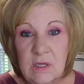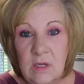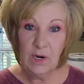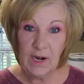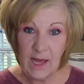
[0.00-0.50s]

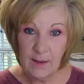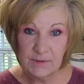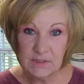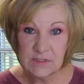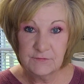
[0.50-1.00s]
What
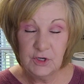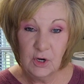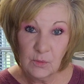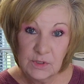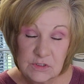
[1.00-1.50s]
happens if you
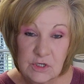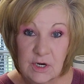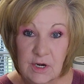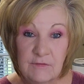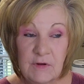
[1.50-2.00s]
don't rinse good
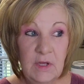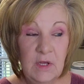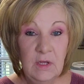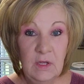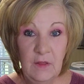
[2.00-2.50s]
enough
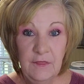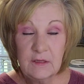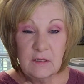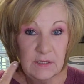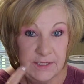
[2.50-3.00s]
the
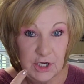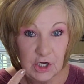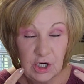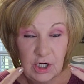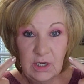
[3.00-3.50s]

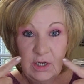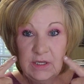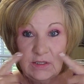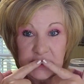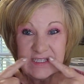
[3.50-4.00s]
cleaner
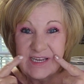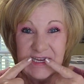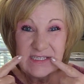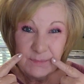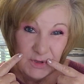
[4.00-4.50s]
it, it stays up